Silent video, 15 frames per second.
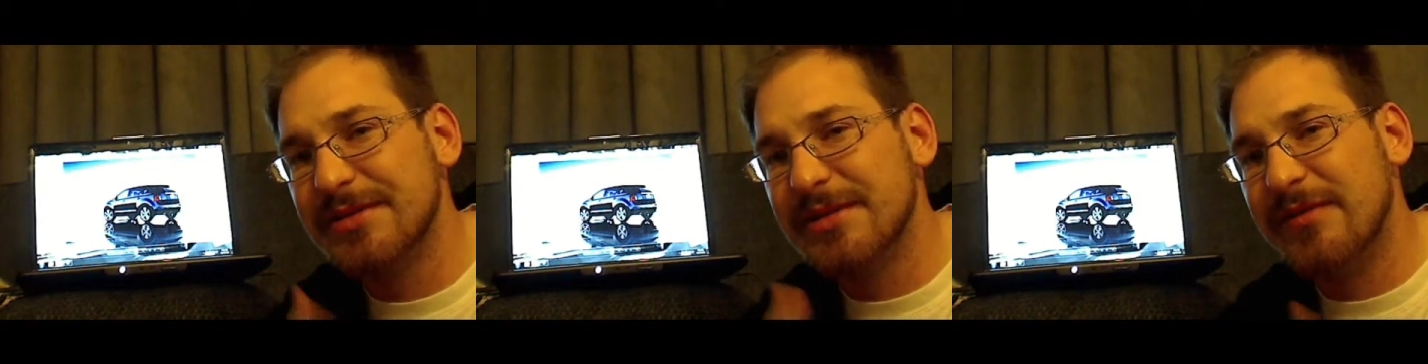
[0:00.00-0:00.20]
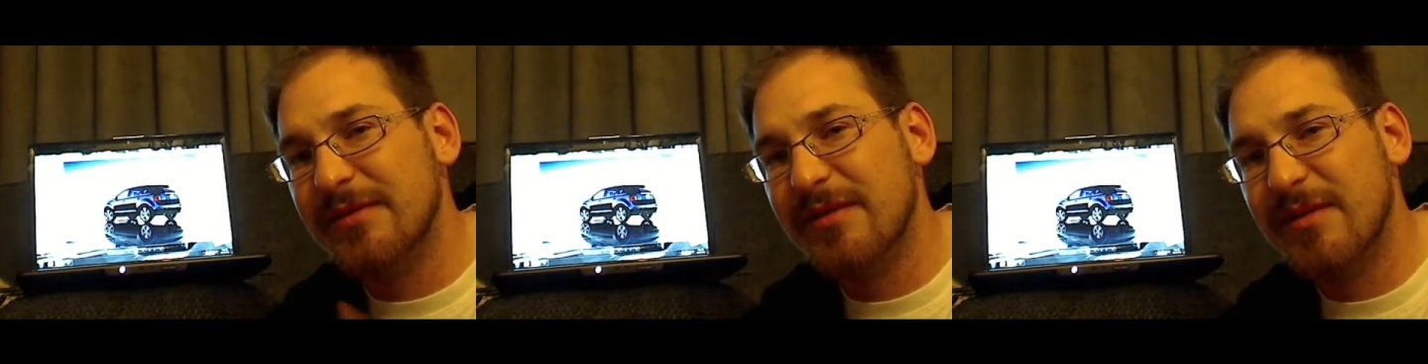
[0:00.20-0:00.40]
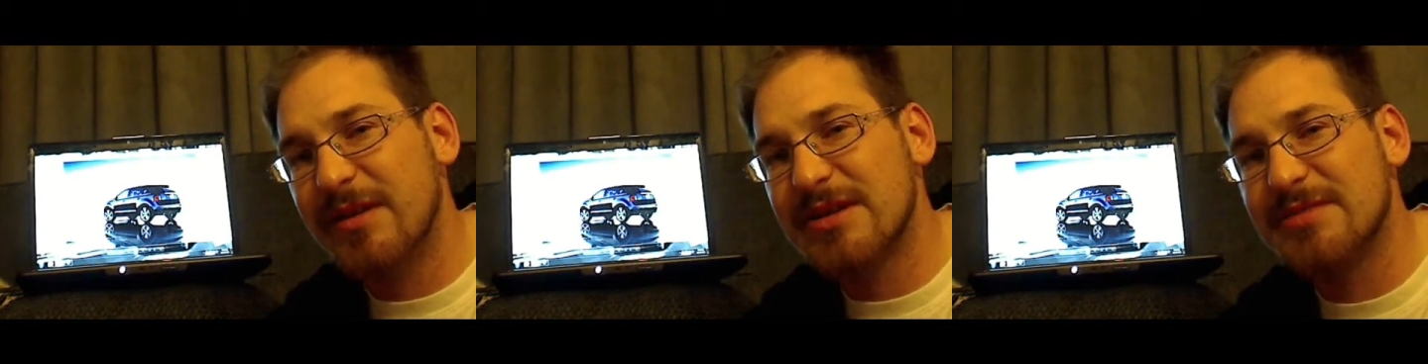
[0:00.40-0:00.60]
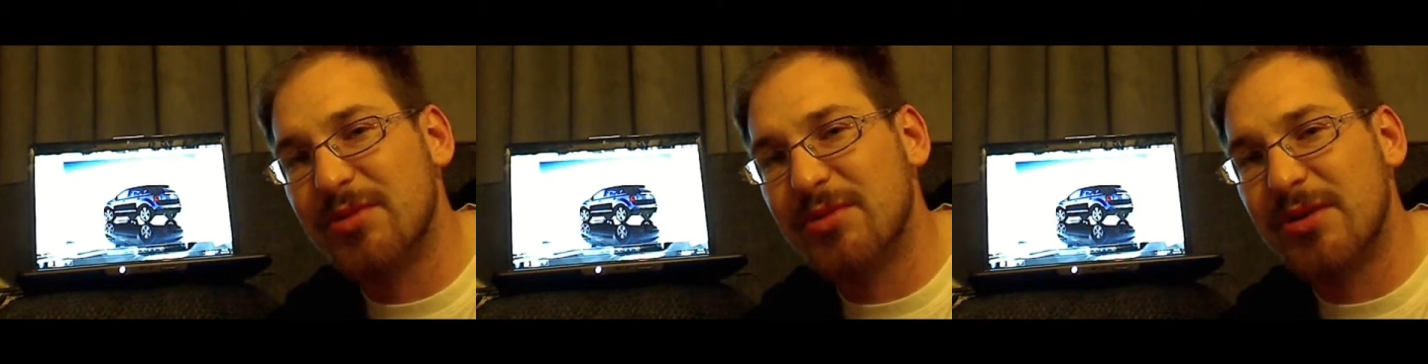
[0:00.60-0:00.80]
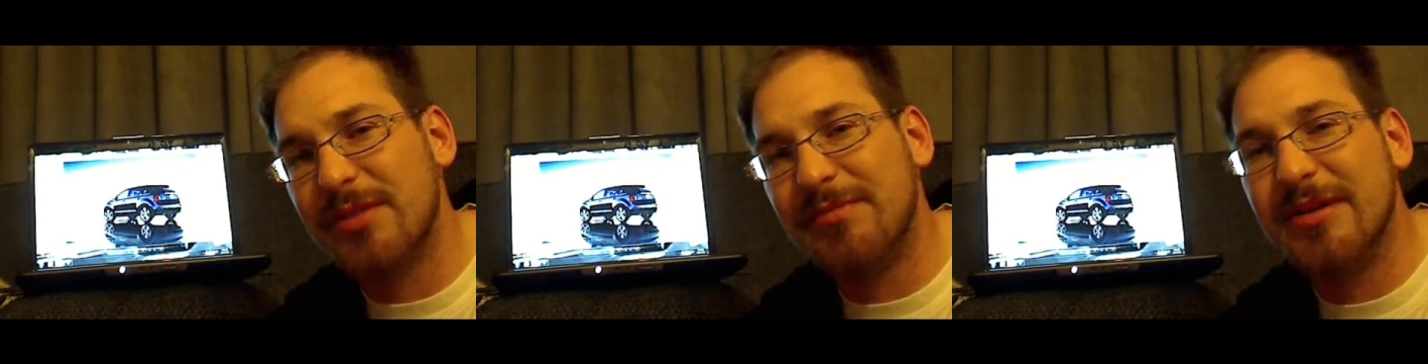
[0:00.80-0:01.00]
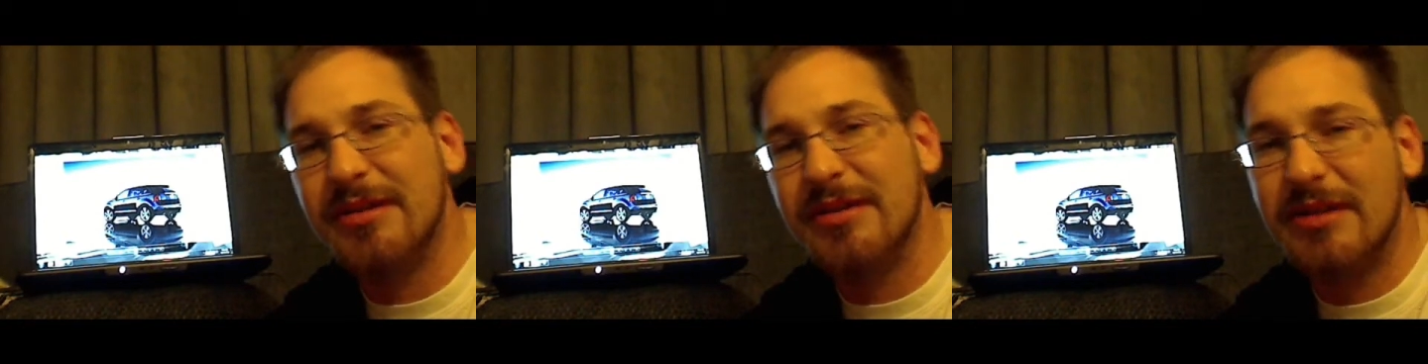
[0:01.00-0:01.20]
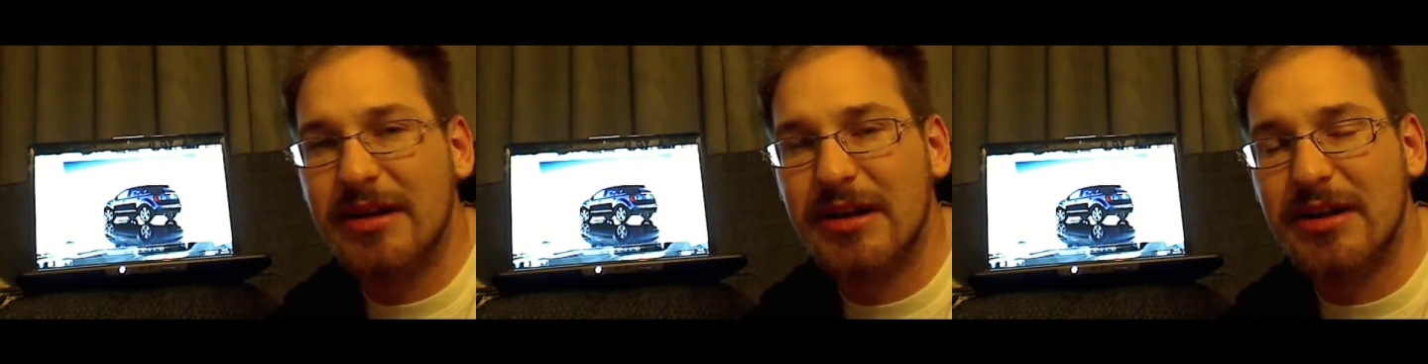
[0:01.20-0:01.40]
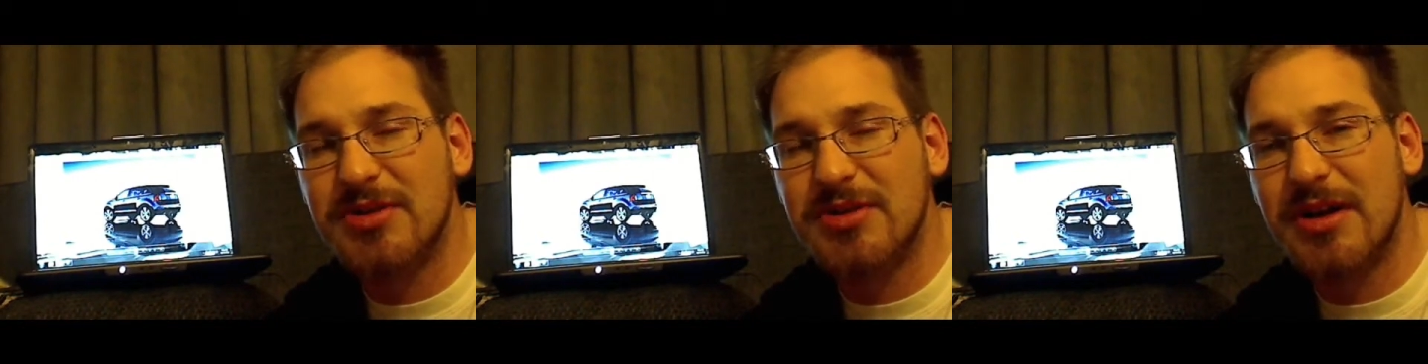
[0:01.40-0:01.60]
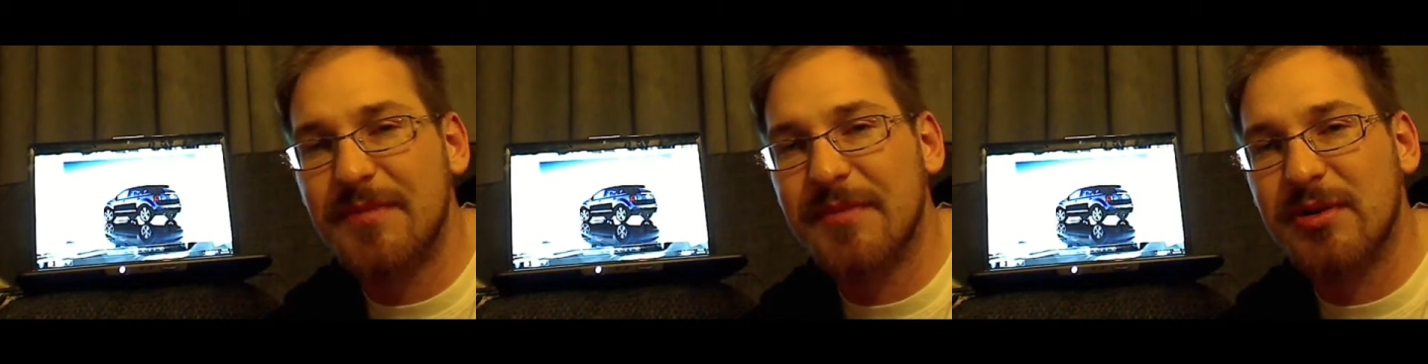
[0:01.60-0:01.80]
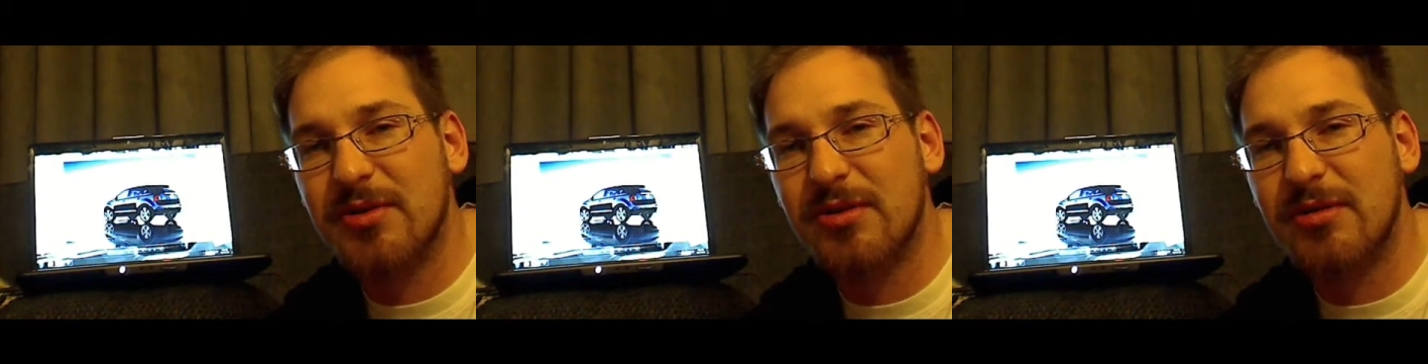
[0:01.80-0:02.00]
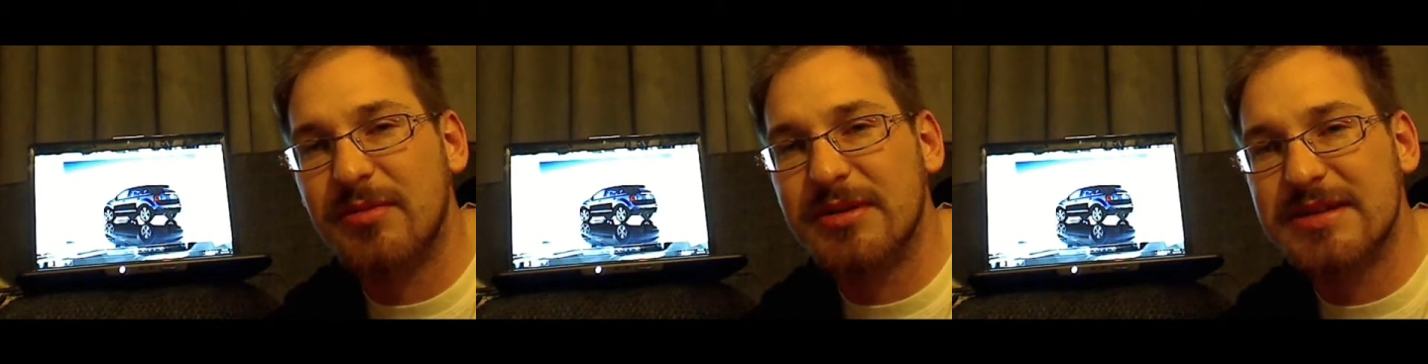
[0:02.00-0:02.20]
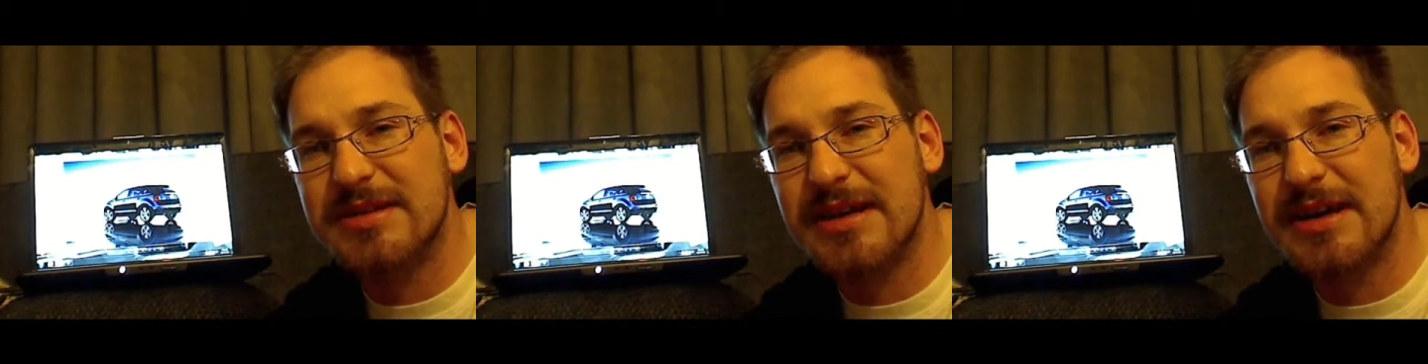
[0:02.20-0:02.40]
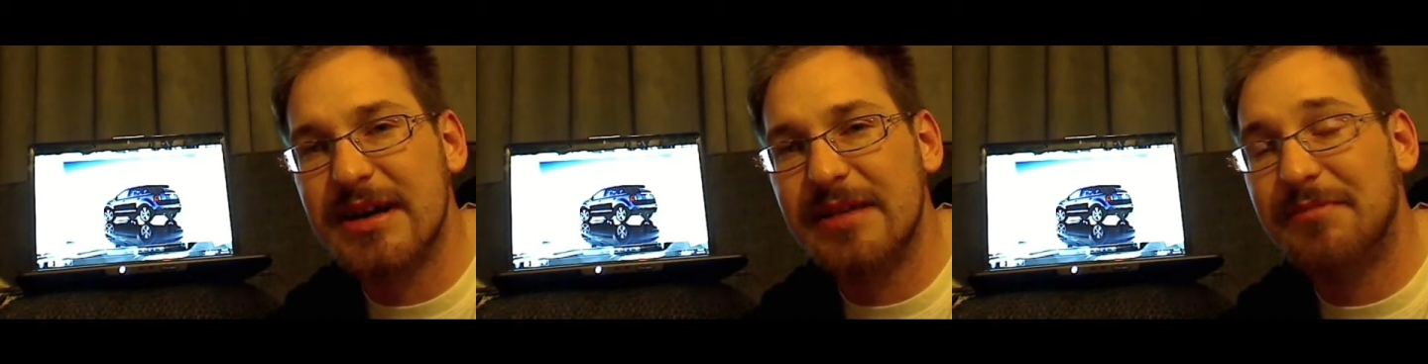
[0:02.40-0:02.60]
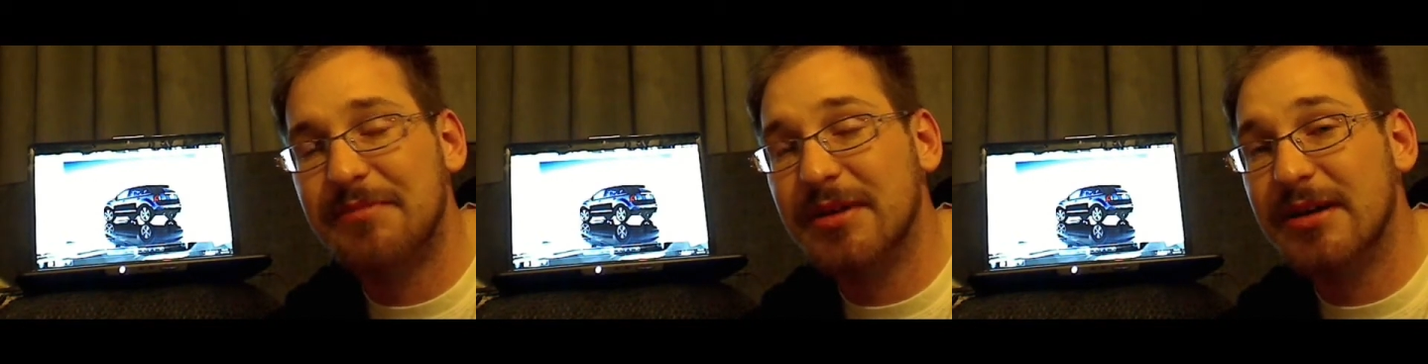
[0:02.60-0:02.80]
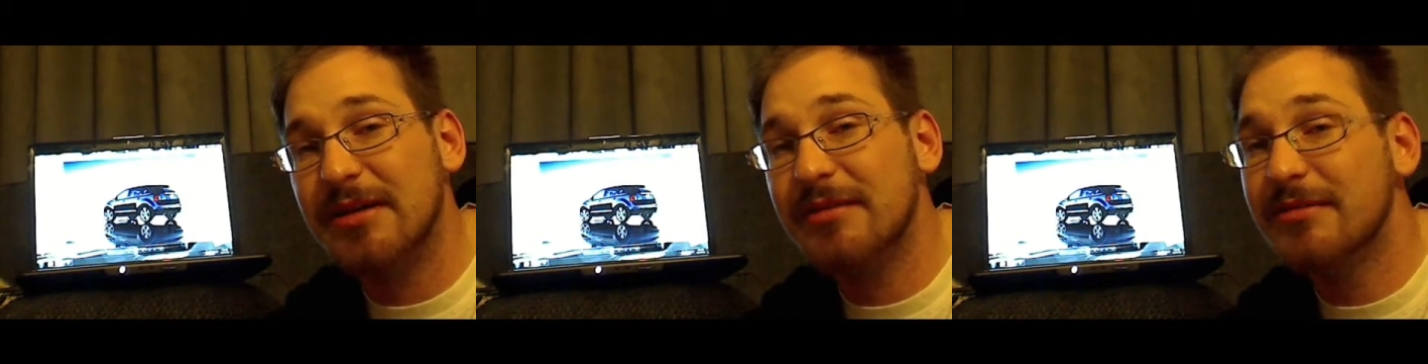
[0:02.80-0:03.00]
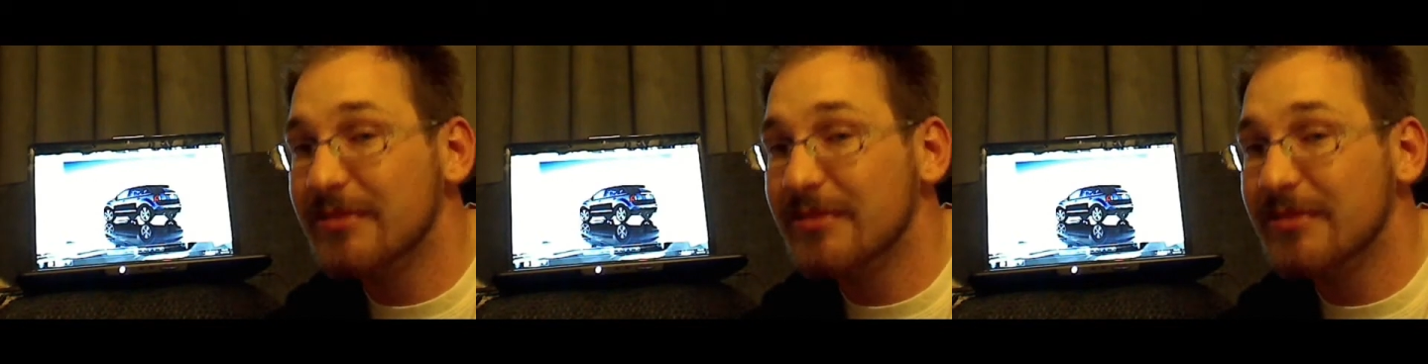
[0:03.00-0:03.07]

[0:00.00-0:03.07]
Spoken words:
if you want a sport appeal, you gotta drop the chrome on the side, but